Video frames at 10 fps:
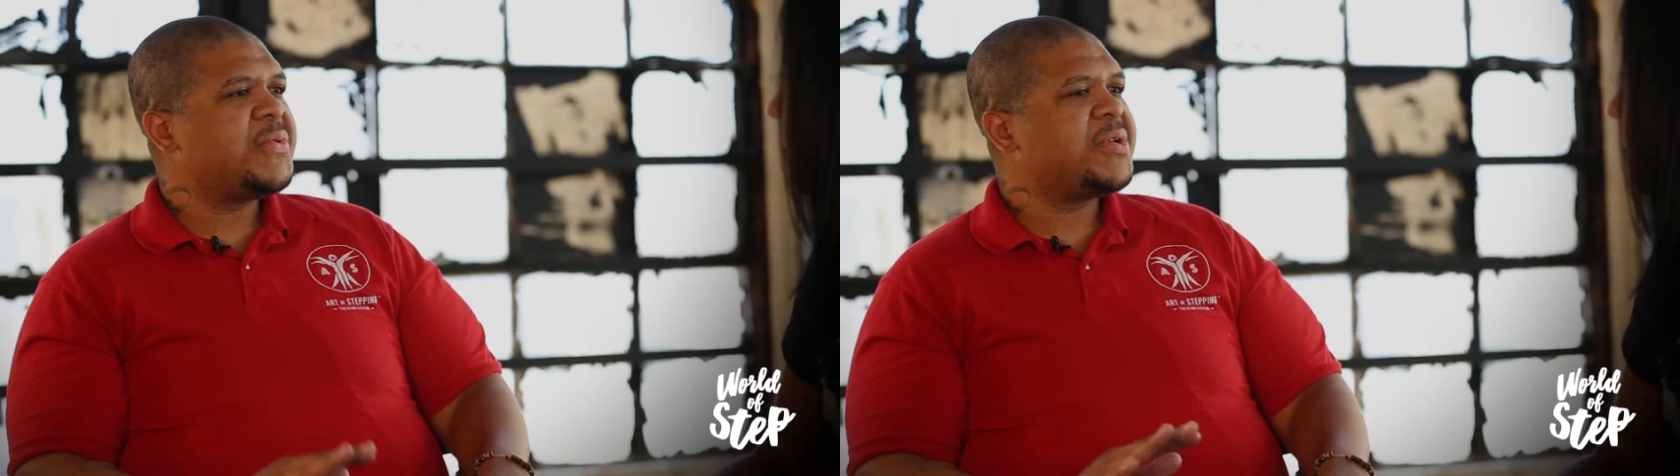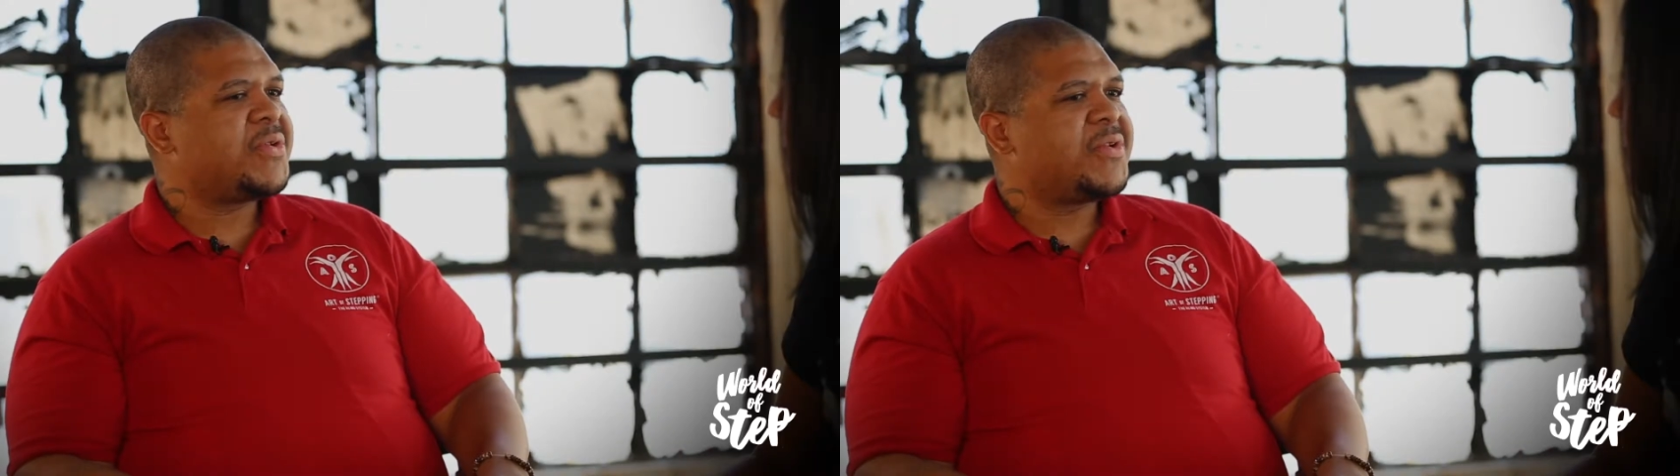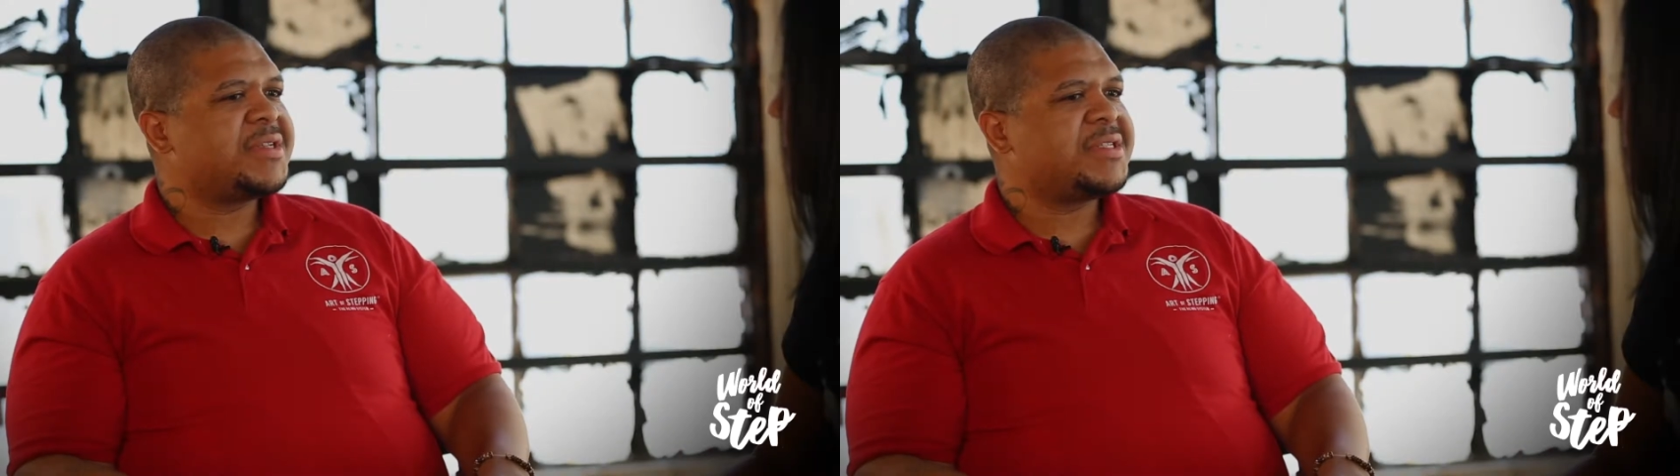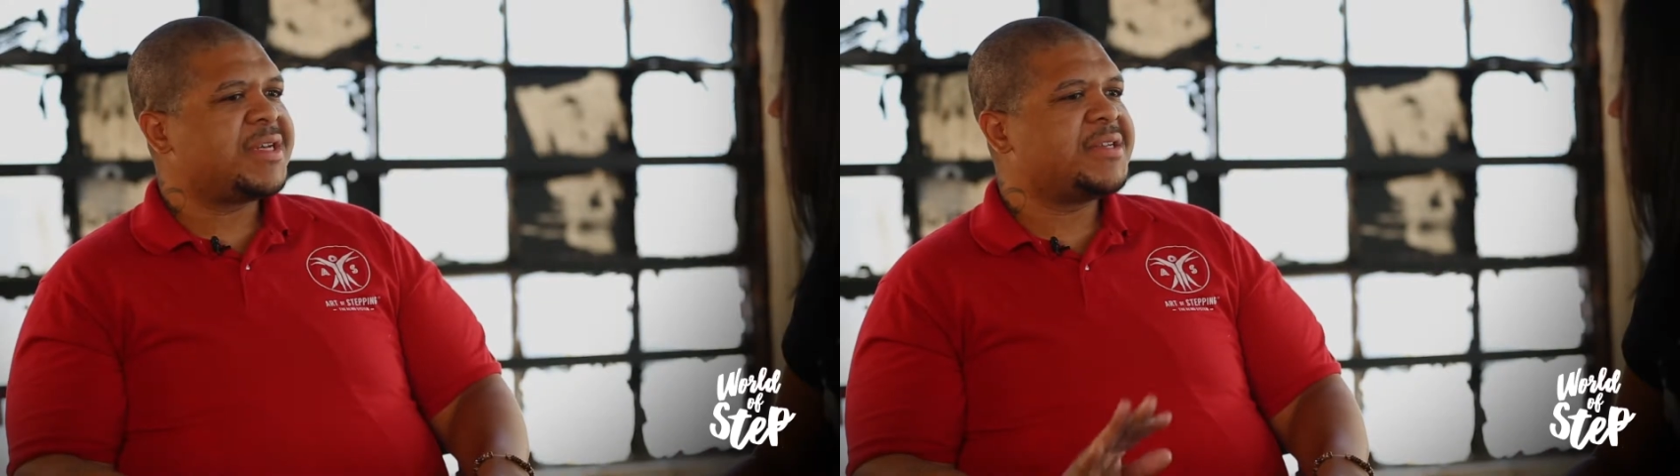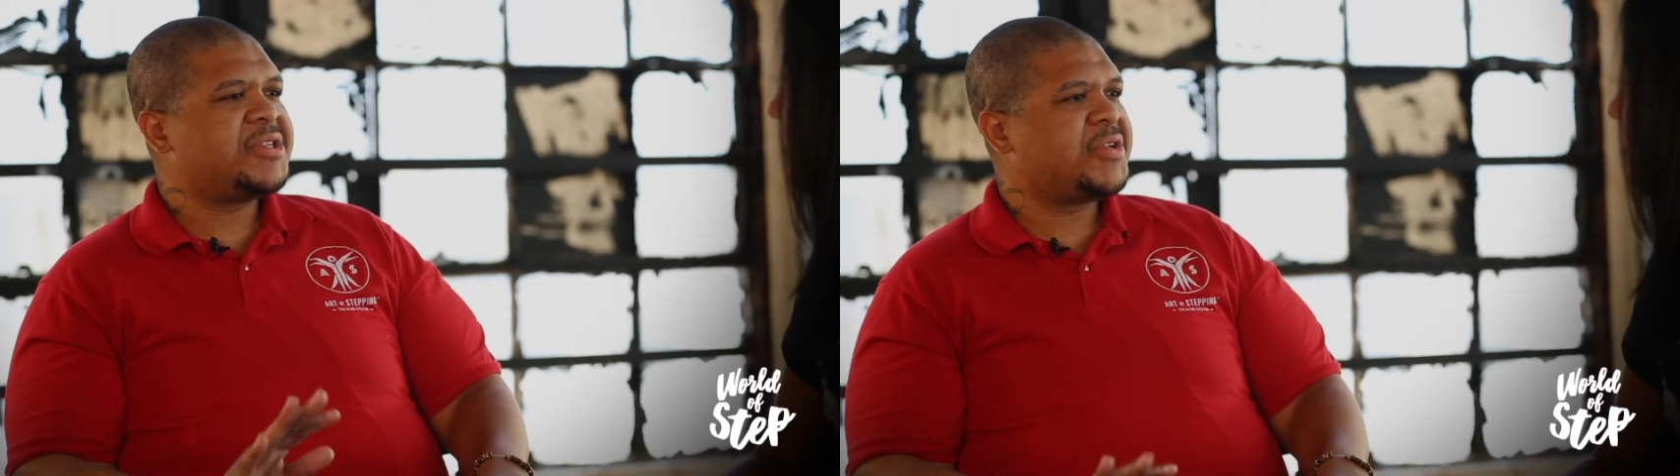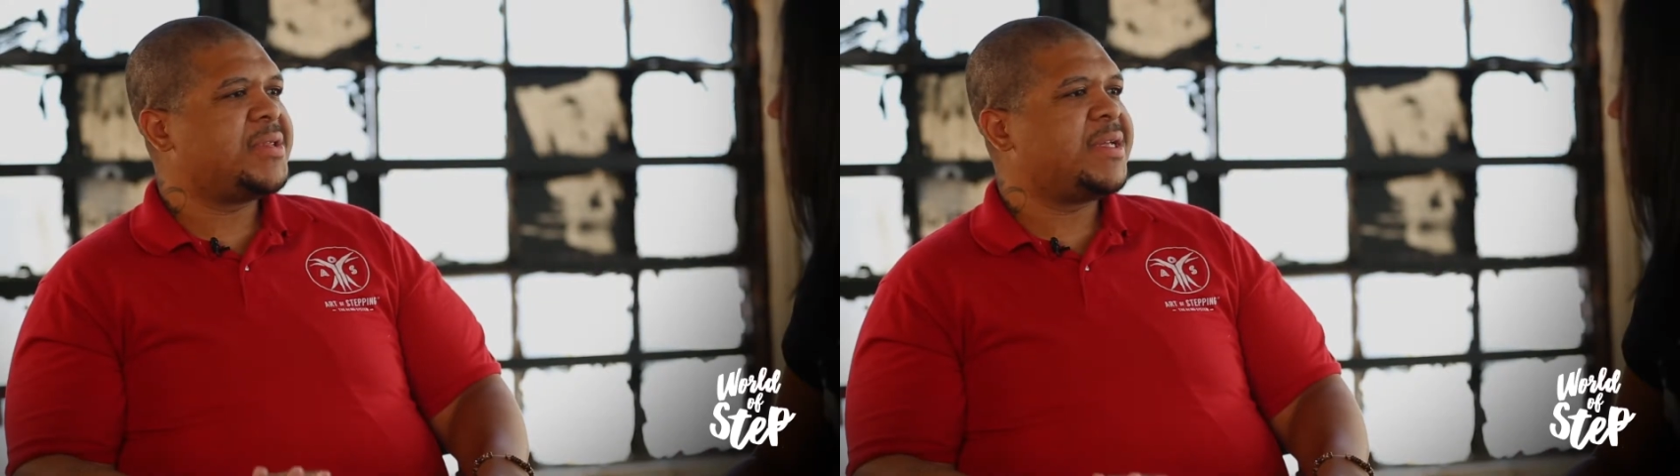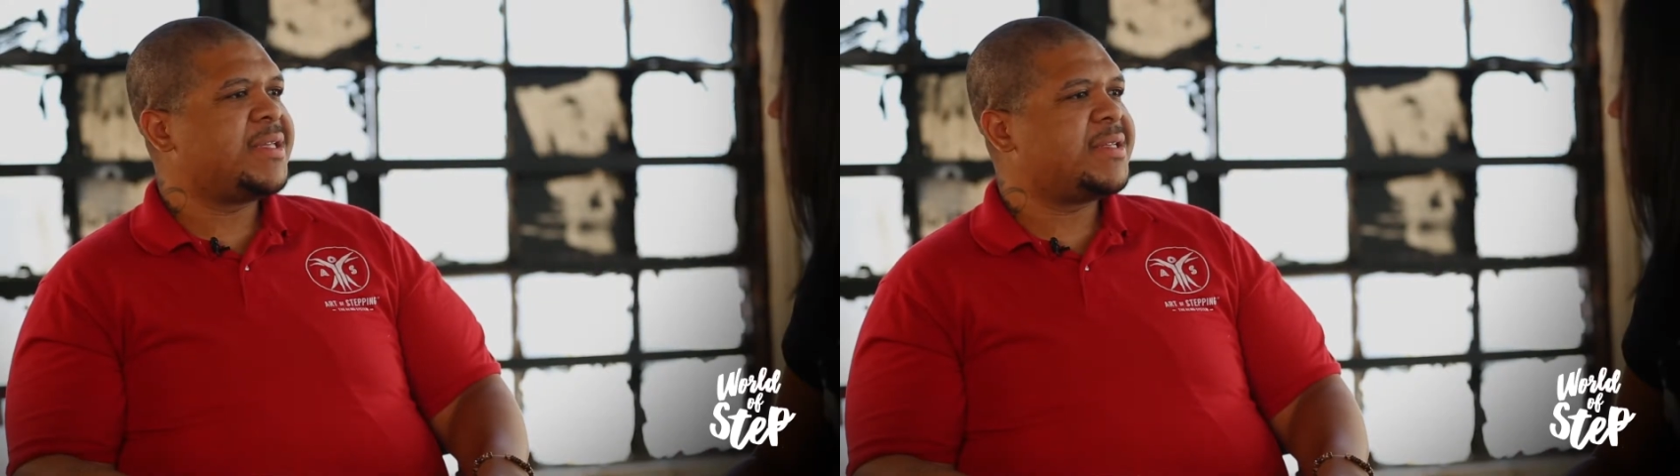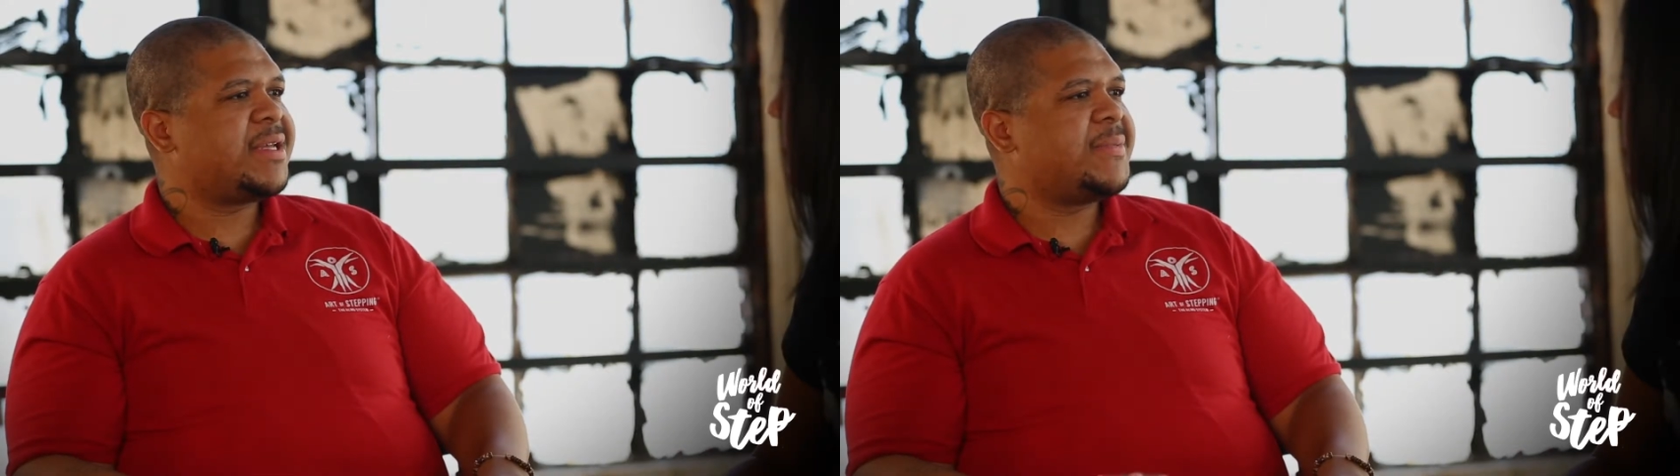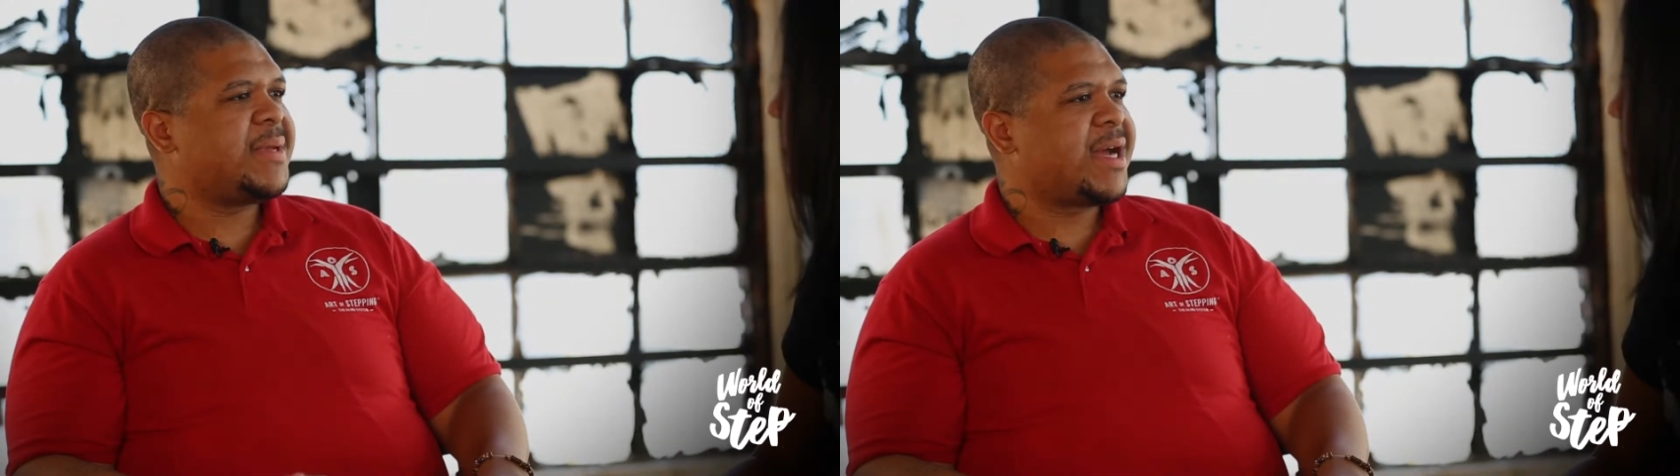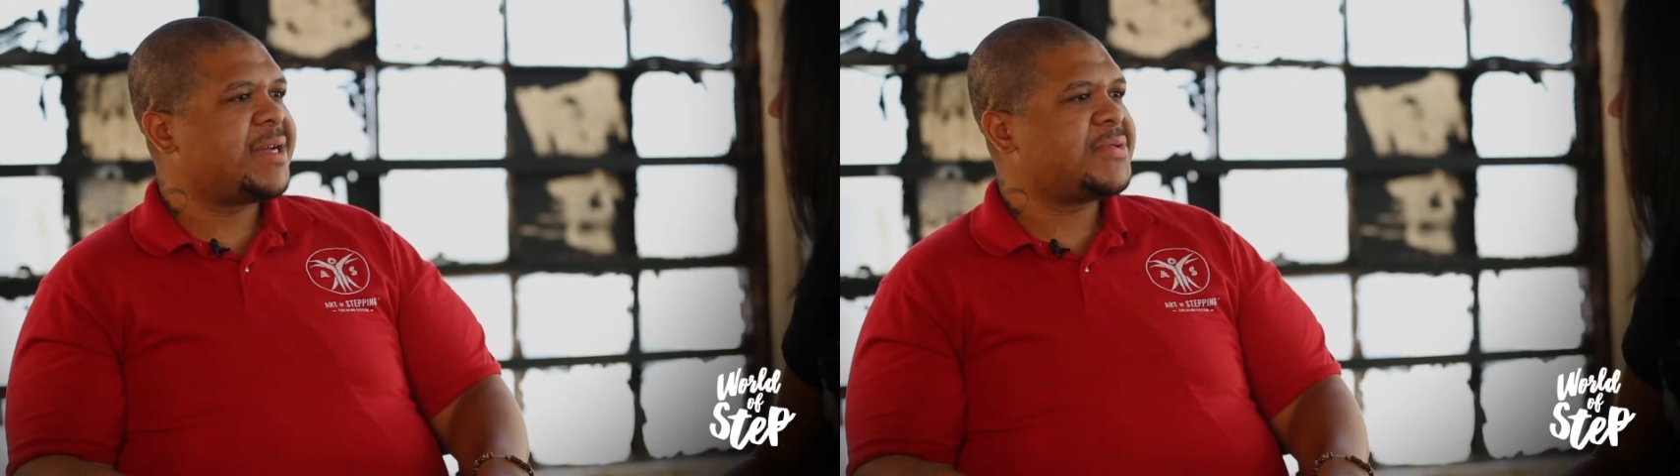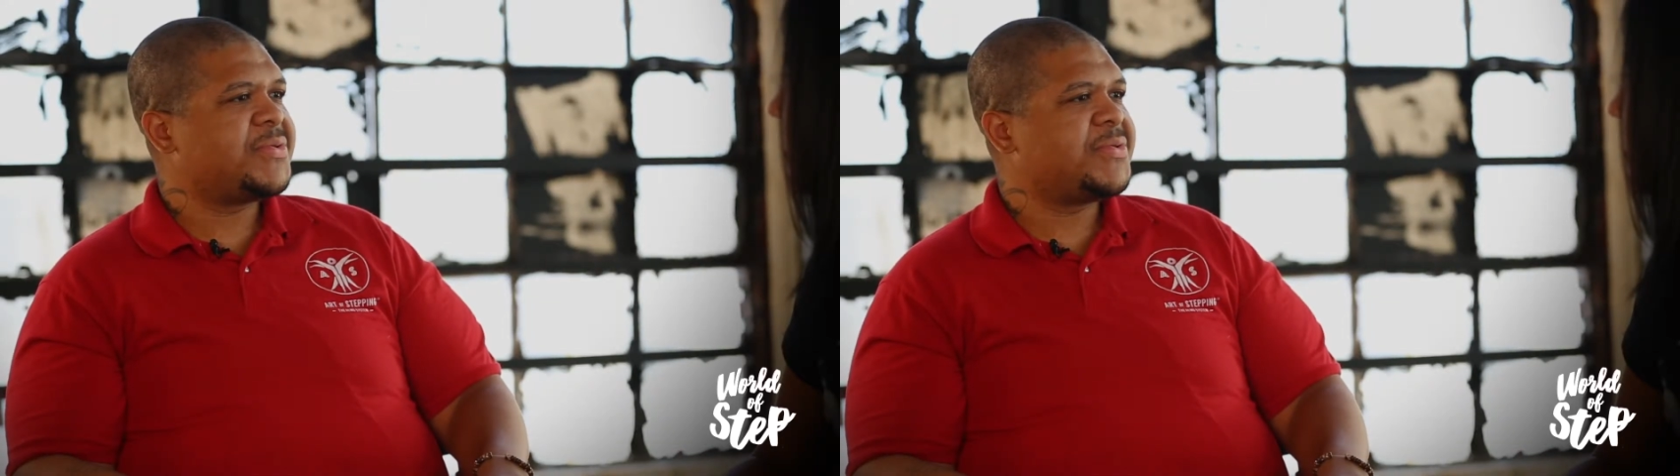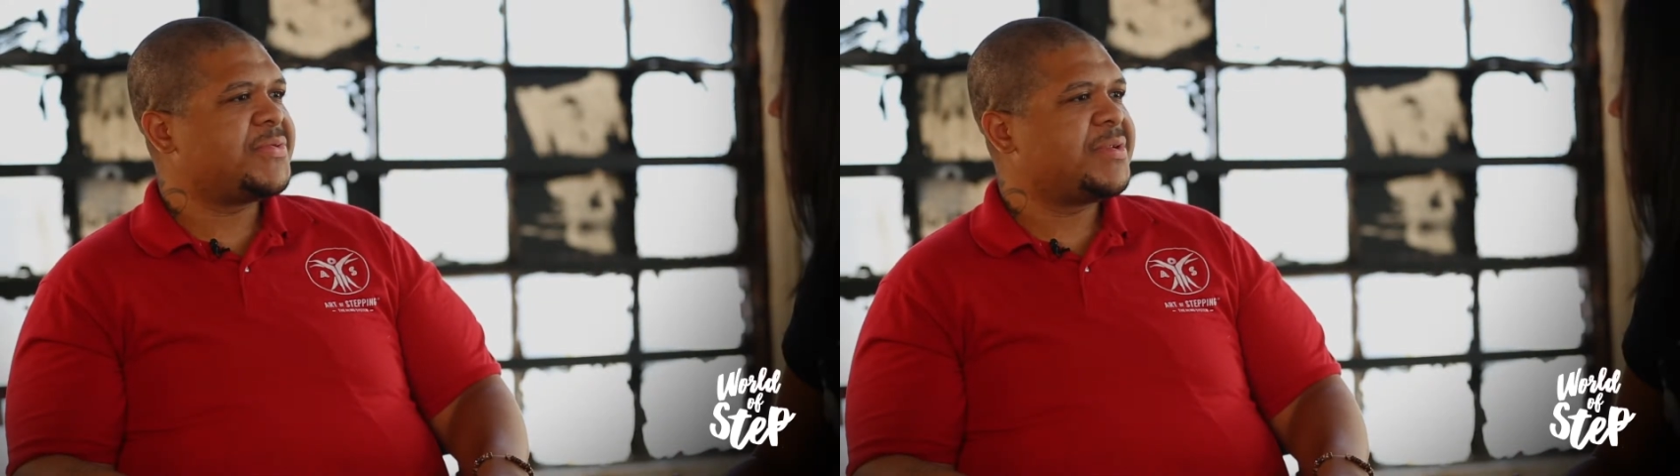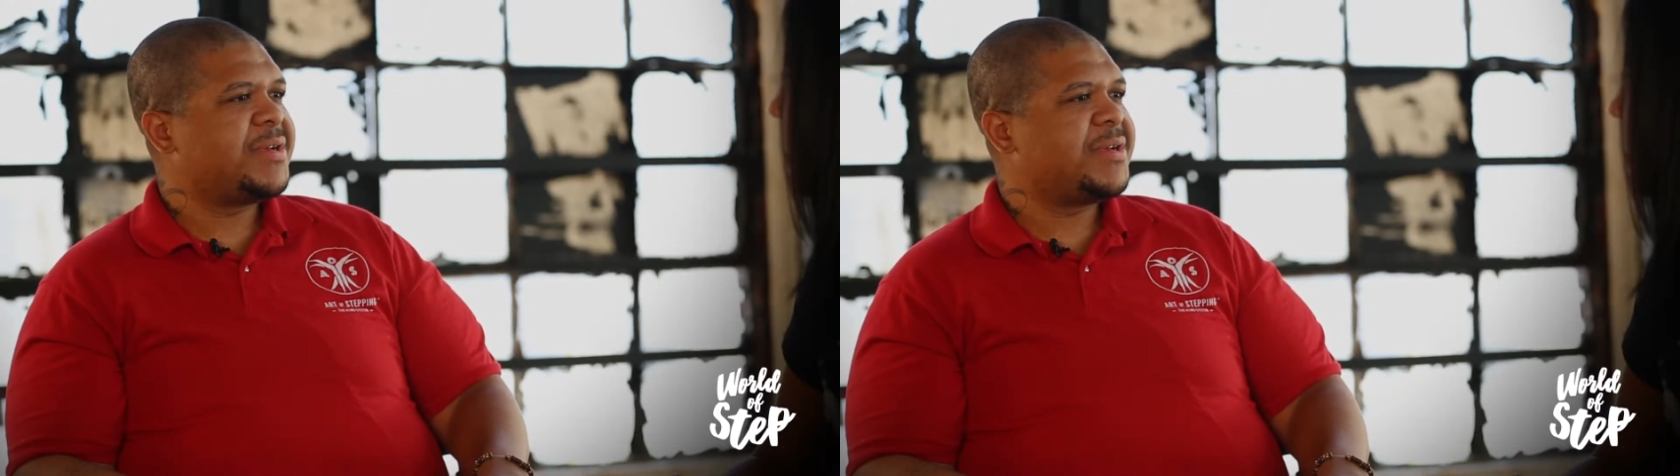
was on a cheerleading team in high school?